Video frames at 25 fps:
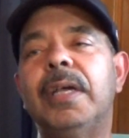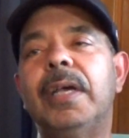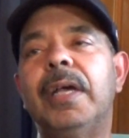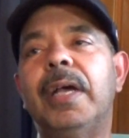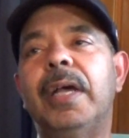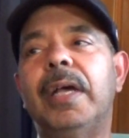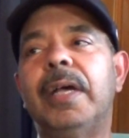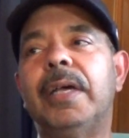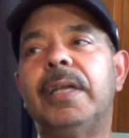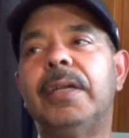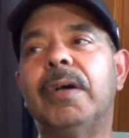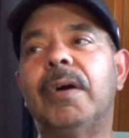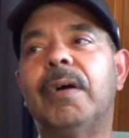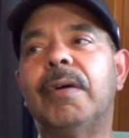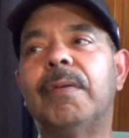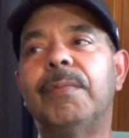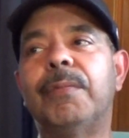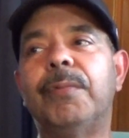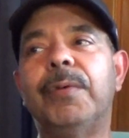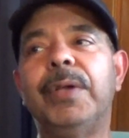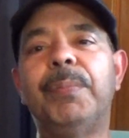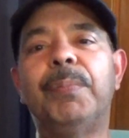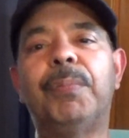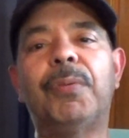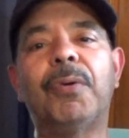And
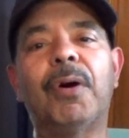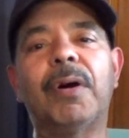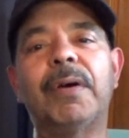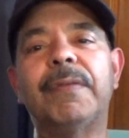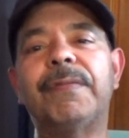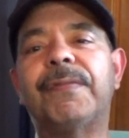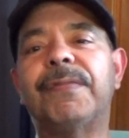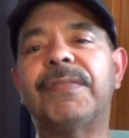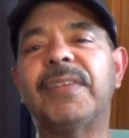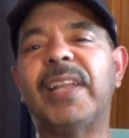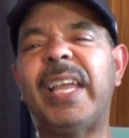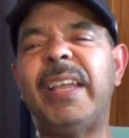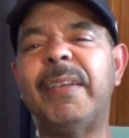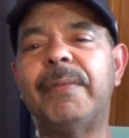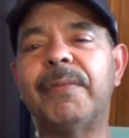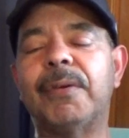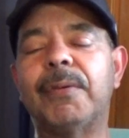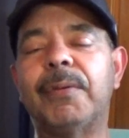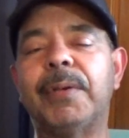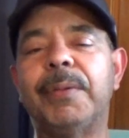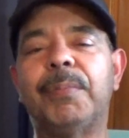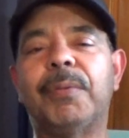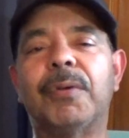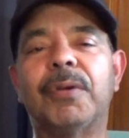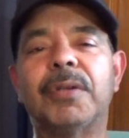we brought flavor.
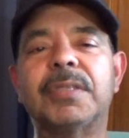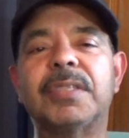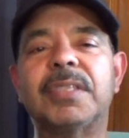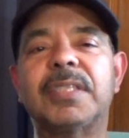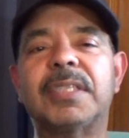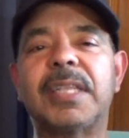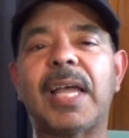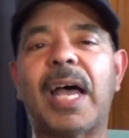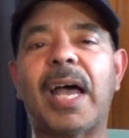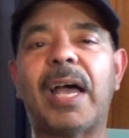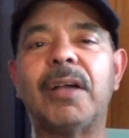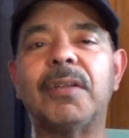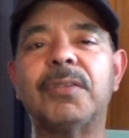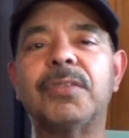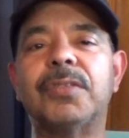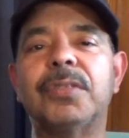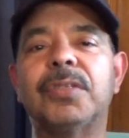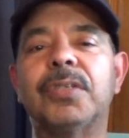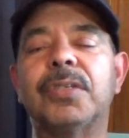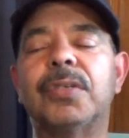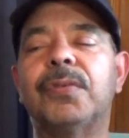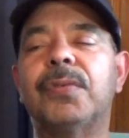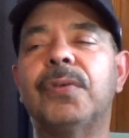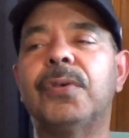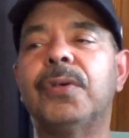We brought style to
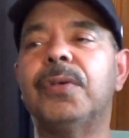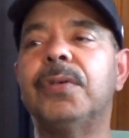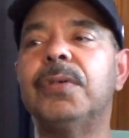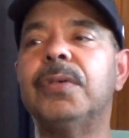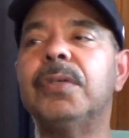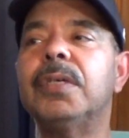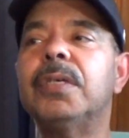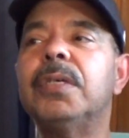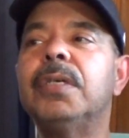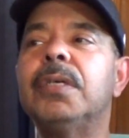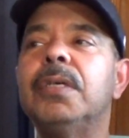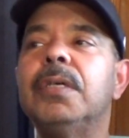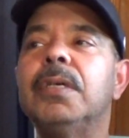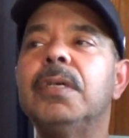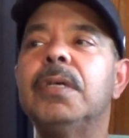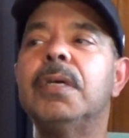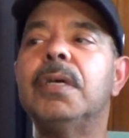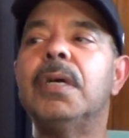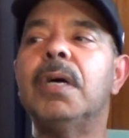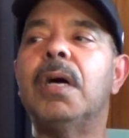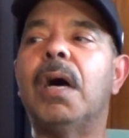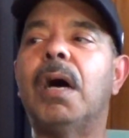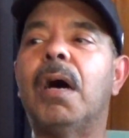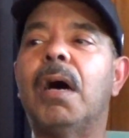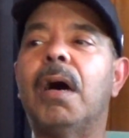the crew.
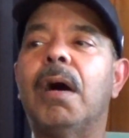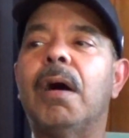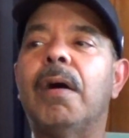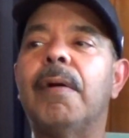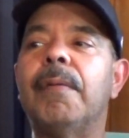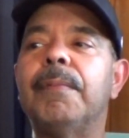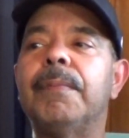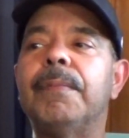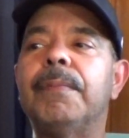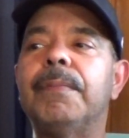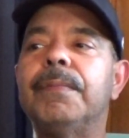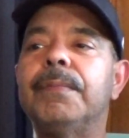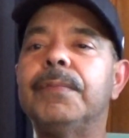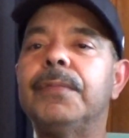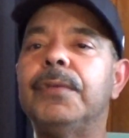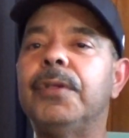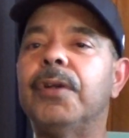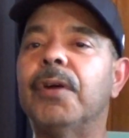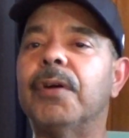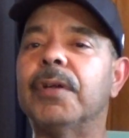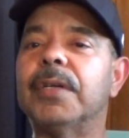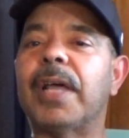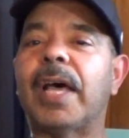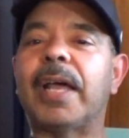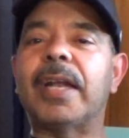You
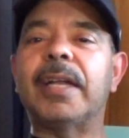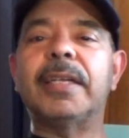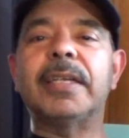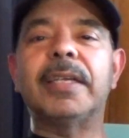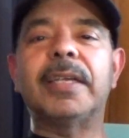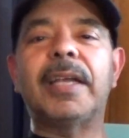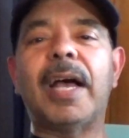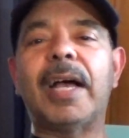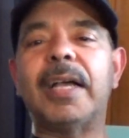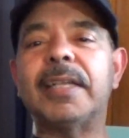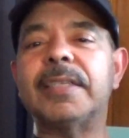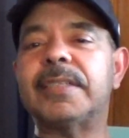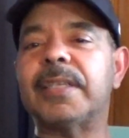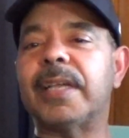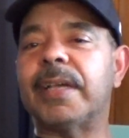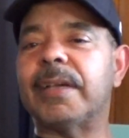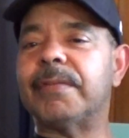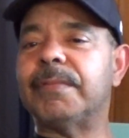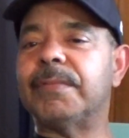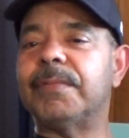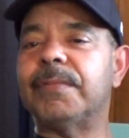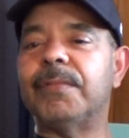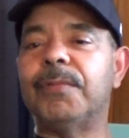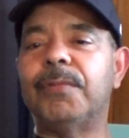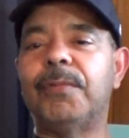know, a lot of the guys that
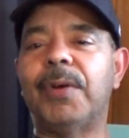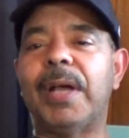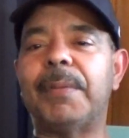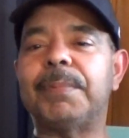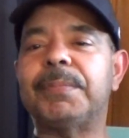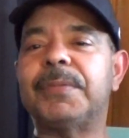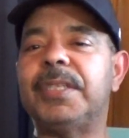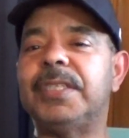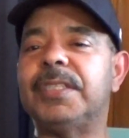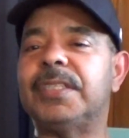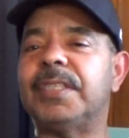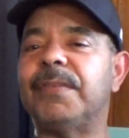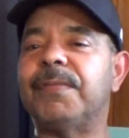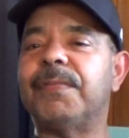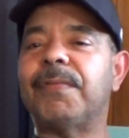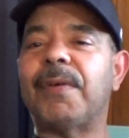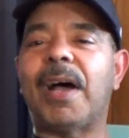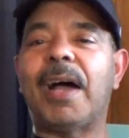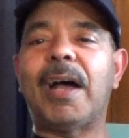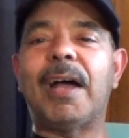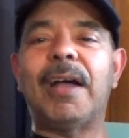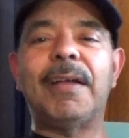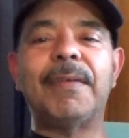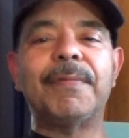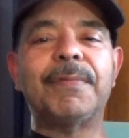rep
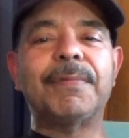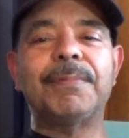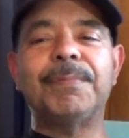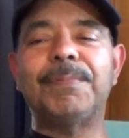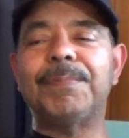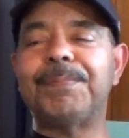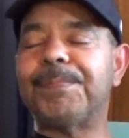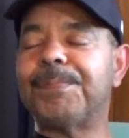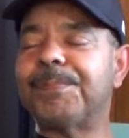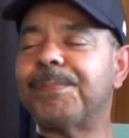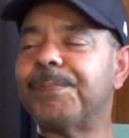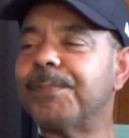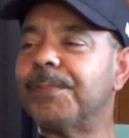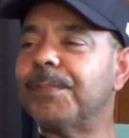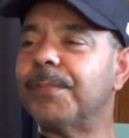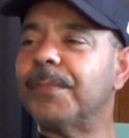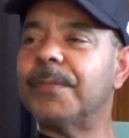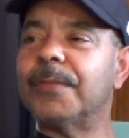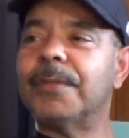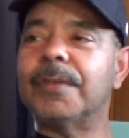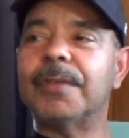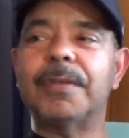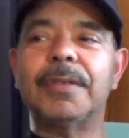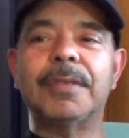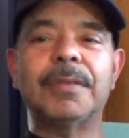TC5,
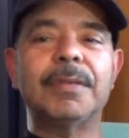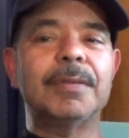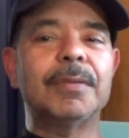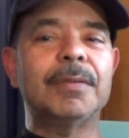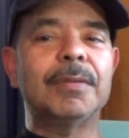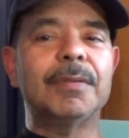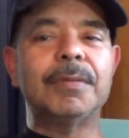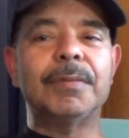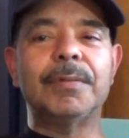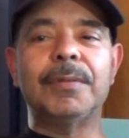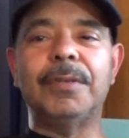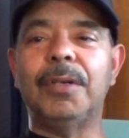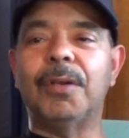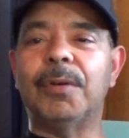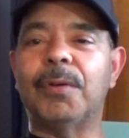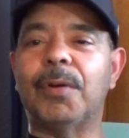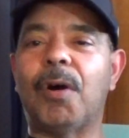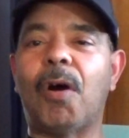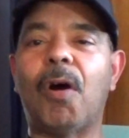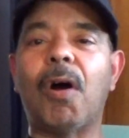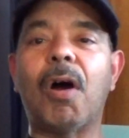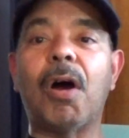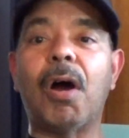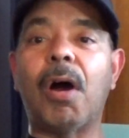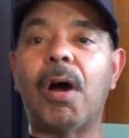you know,
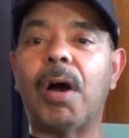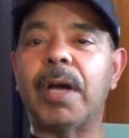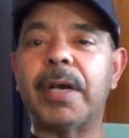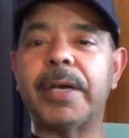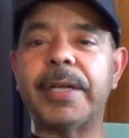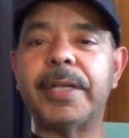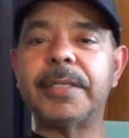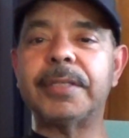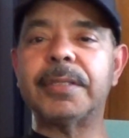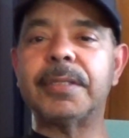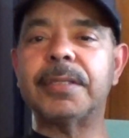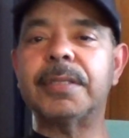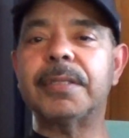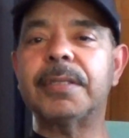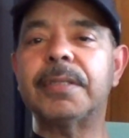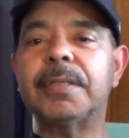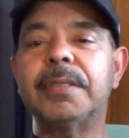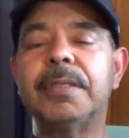all artists,